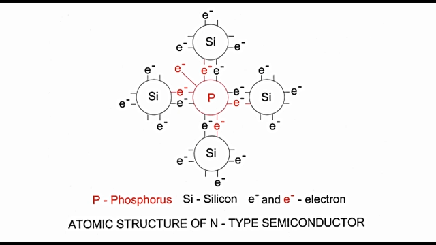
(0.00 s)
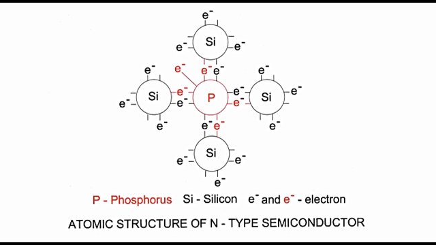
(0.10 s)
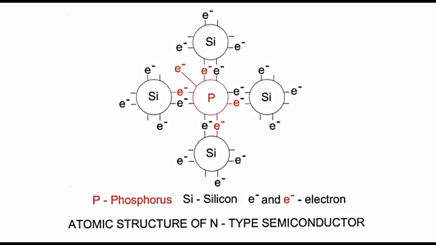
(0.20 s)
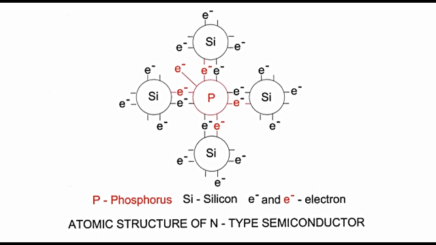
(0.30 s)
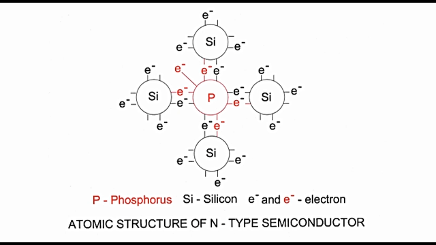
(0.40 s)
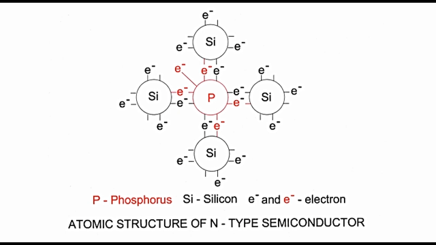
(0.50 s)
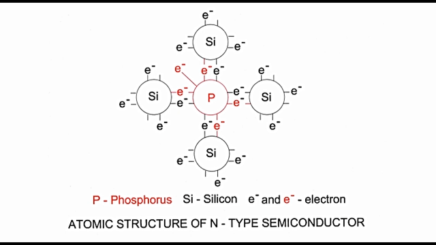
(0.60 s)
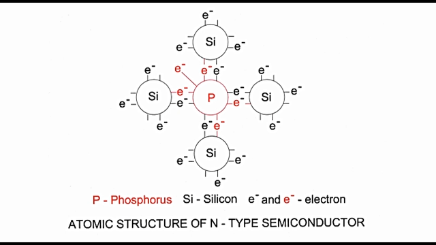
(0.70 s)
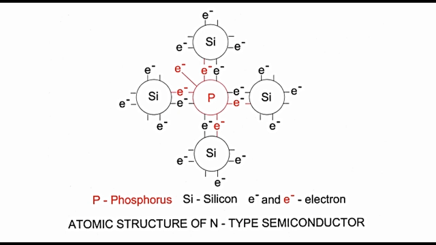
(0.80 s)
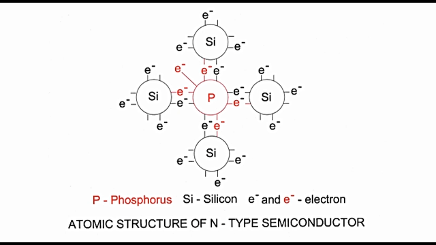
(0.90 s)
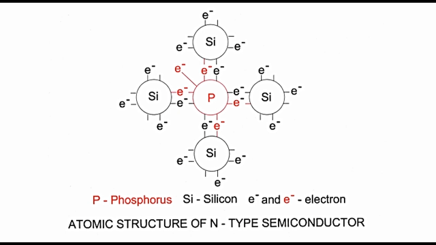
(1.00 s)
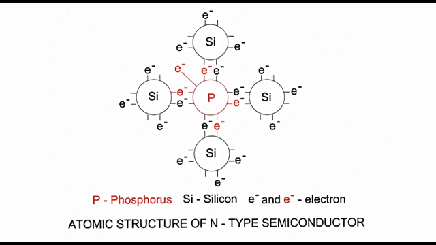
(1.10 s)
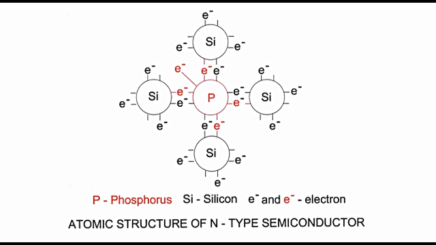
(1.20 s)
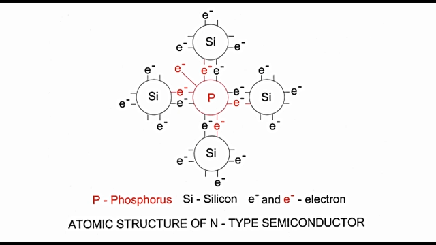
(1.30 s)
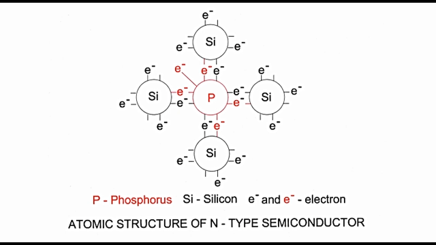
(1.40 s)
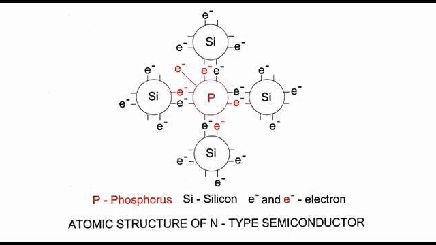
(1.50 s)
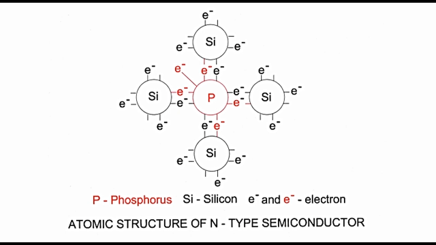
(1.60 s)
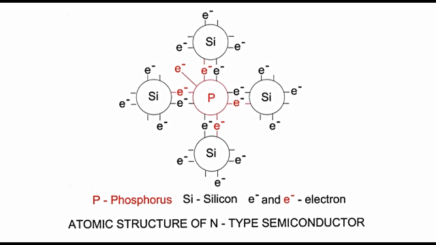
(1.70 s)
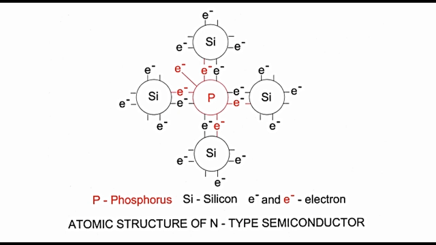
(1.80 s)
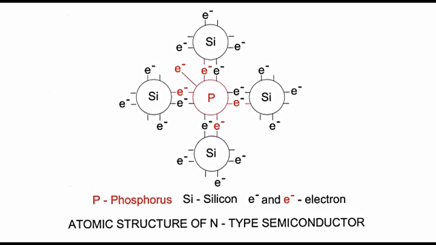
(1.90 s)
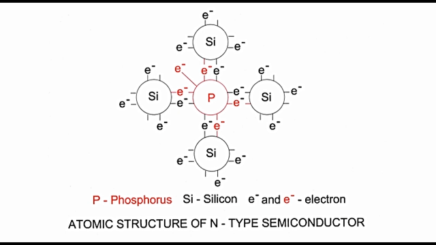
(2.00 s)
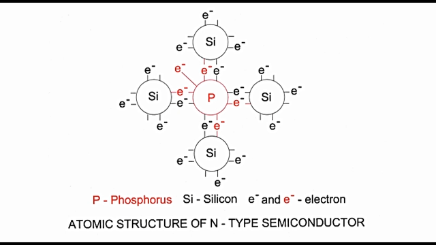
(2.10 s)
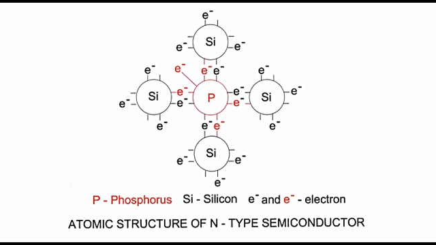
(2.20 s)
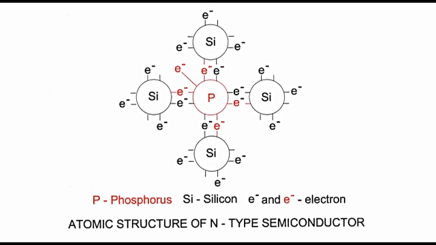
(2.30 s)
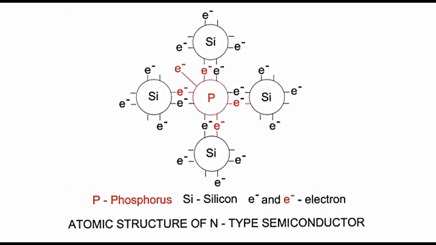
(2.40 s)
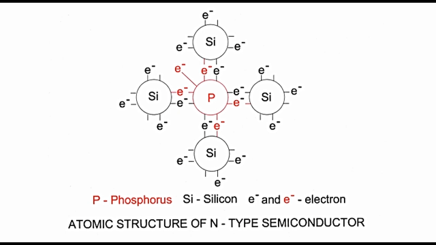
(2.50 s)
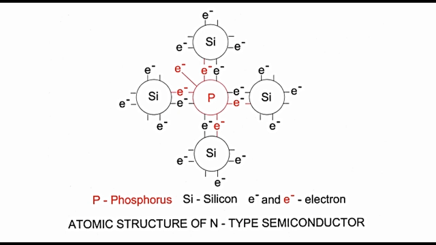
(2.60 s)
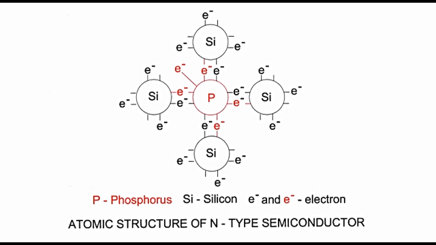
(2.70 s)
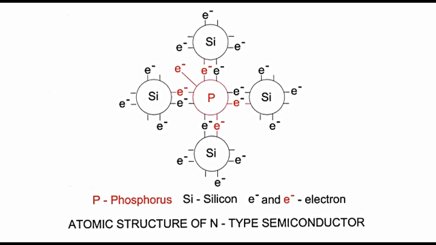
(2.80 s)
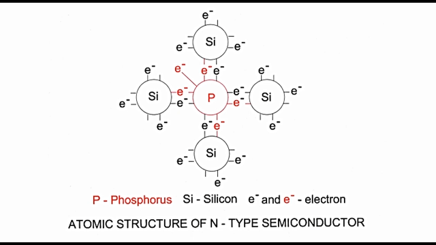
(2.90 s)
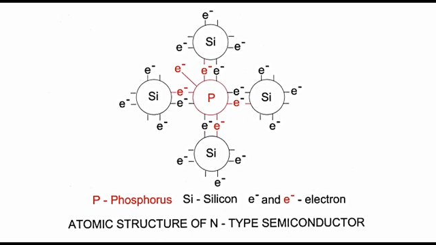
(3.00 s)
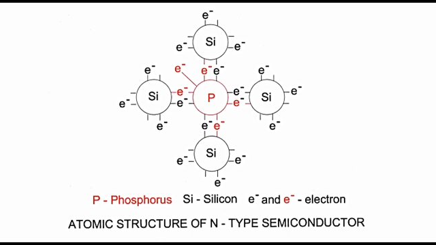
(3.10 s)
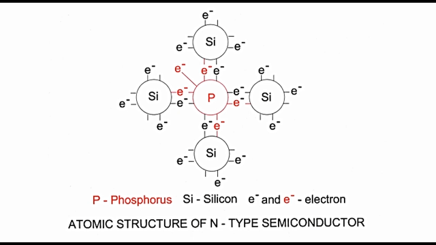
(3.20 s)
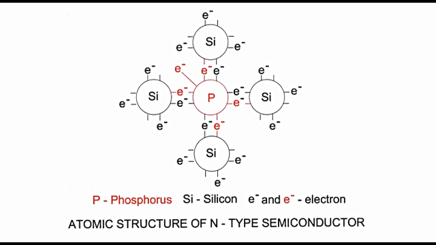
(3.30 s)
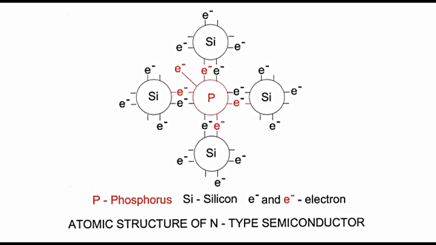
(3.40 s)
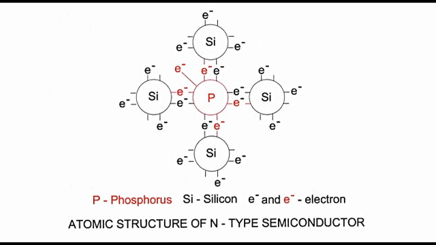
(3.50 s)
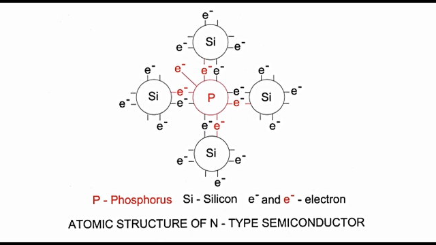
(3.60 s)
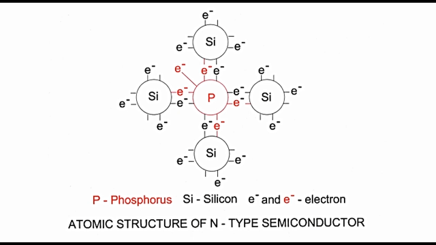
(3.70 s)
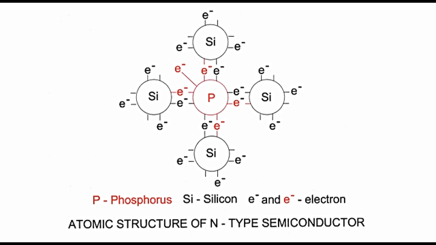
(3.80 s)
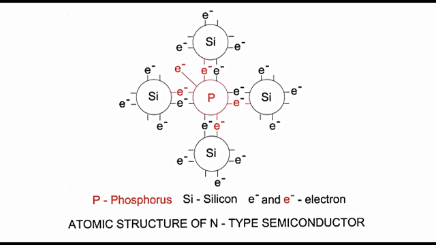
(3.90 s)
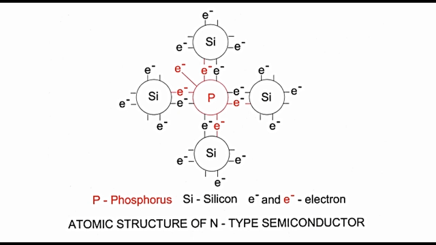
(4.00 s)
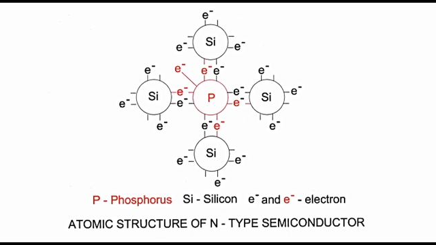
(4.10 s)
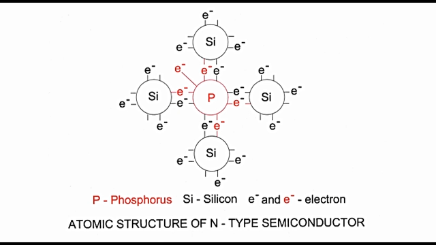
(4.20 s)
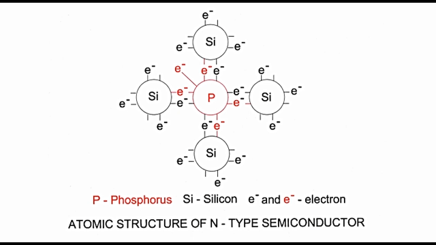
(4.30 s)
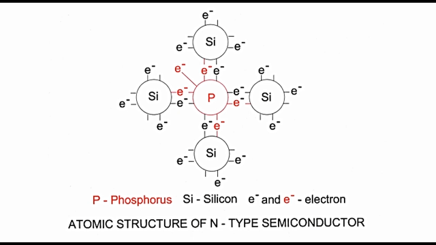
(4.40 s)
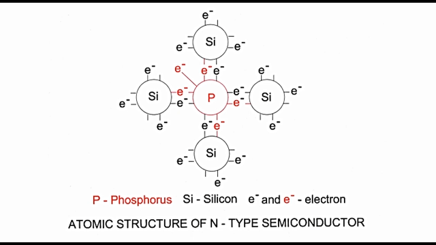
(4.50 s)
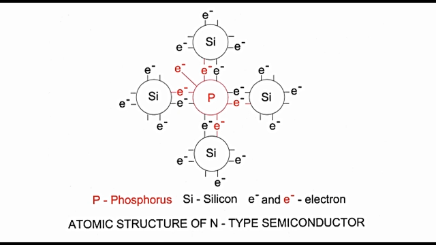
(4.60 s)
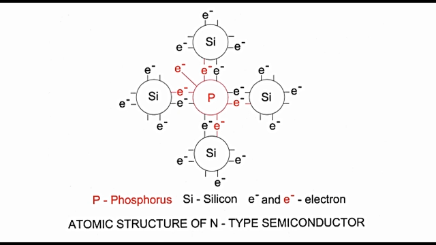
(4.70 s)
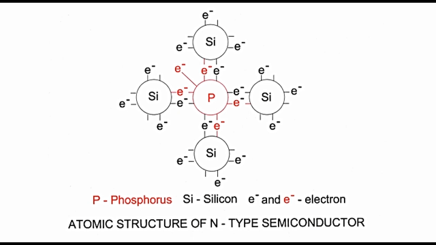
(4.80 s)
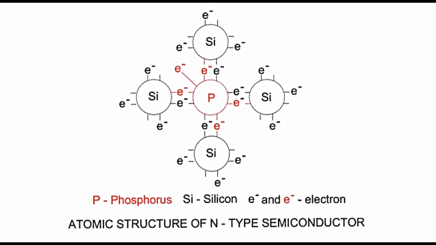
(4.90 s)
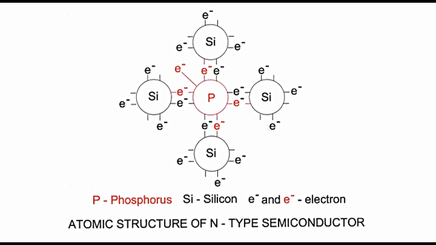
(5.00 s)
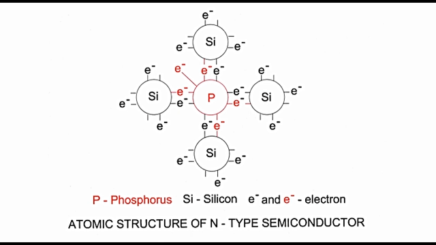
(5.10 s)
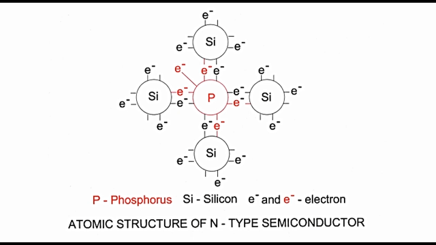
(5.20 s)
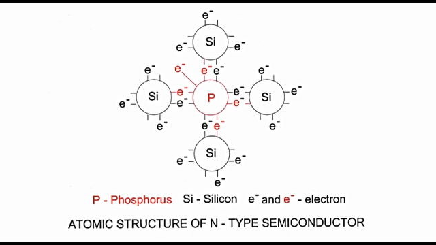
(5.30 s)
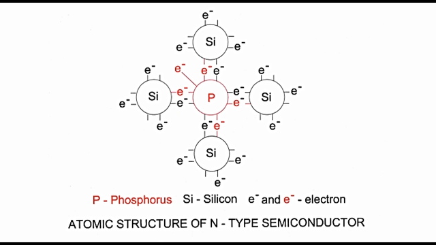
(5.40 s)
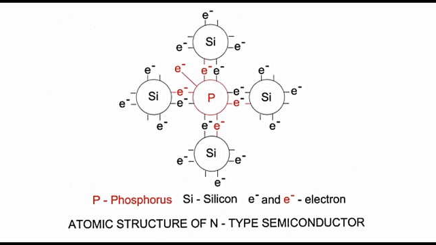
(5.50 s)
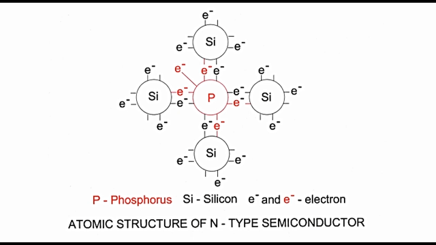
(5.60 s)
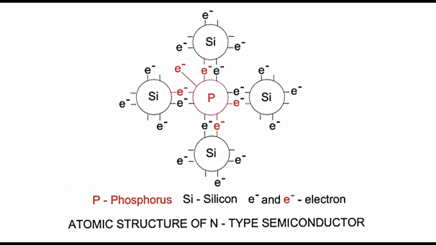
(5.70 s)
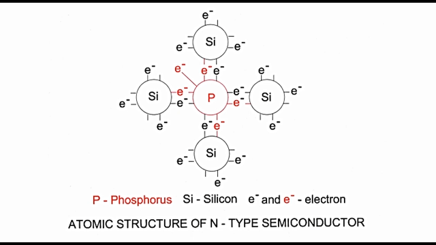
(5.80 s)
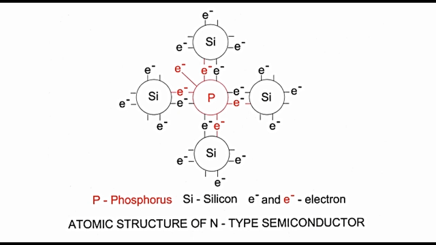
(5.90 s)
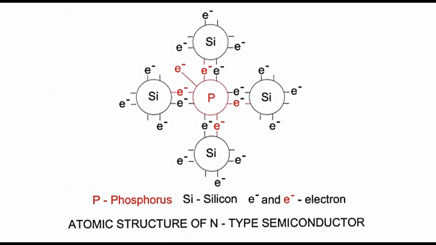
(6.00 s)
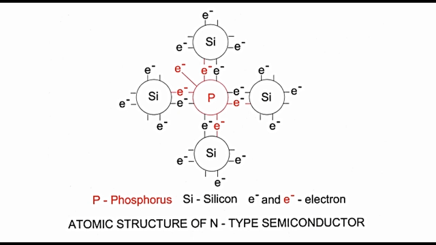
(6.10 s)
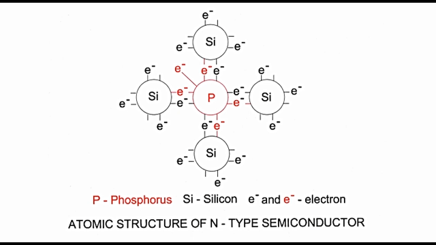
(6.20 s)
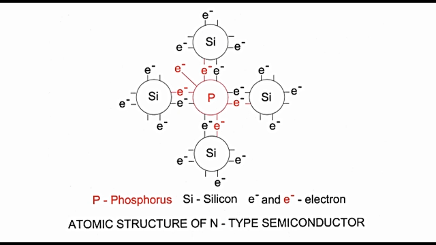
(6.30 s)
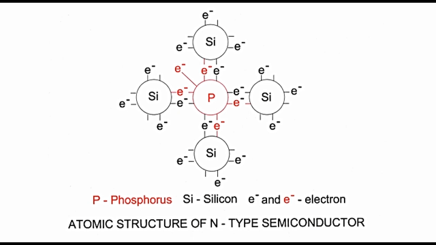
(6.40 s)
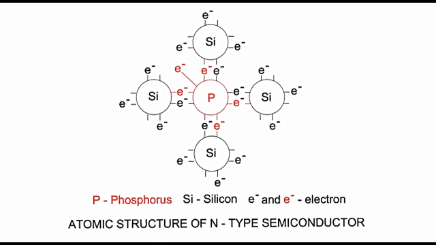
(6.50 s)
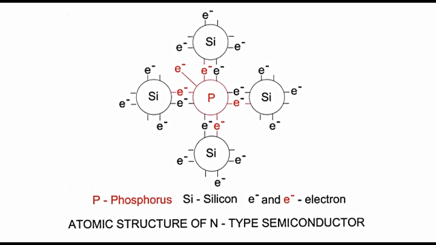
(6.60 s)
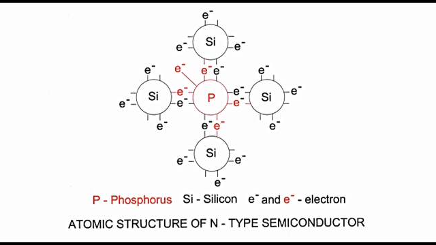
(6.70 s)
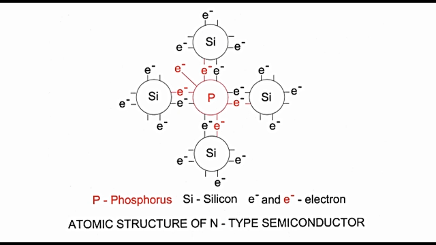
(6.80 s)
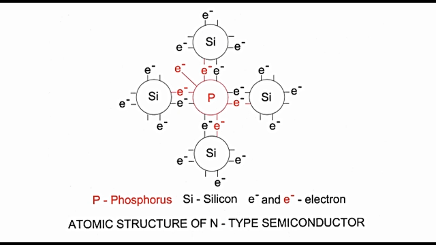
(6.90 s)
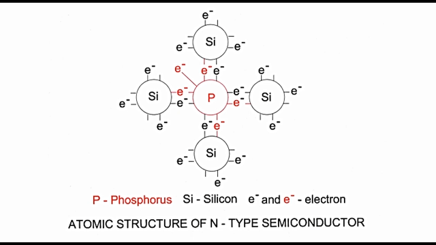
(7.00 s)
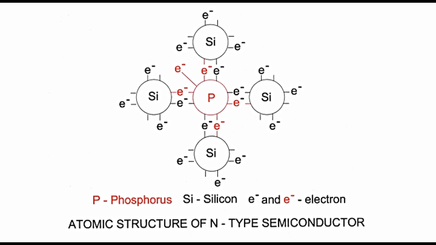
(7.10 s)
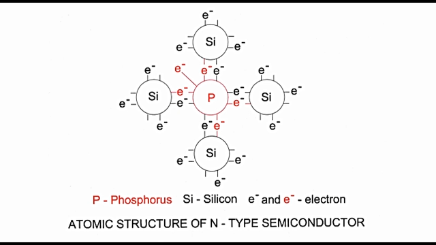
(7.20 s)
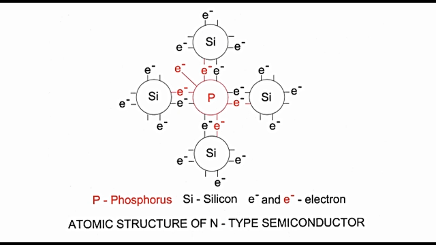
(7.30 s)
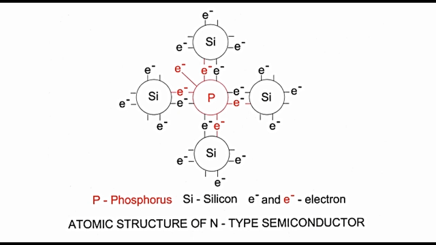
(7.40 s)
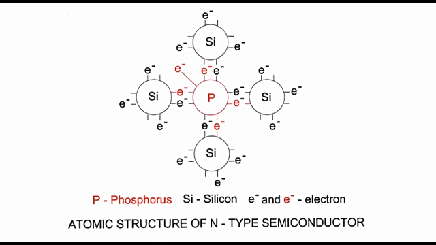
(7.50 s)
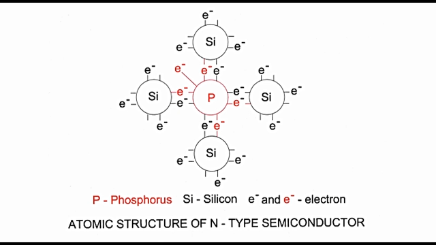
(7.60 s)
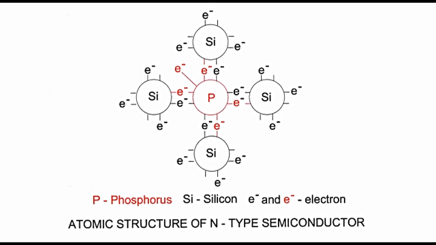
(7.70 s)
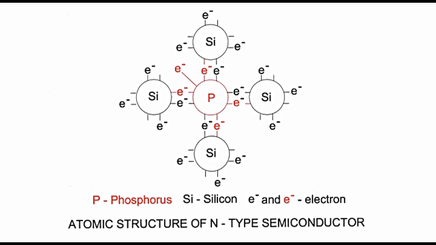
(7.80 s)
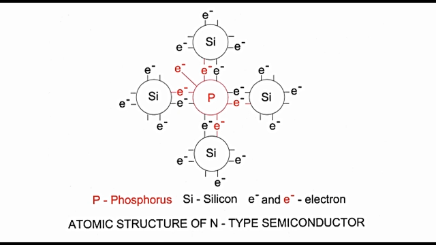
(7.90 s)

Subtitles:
No face is visible, so there are no lips to read.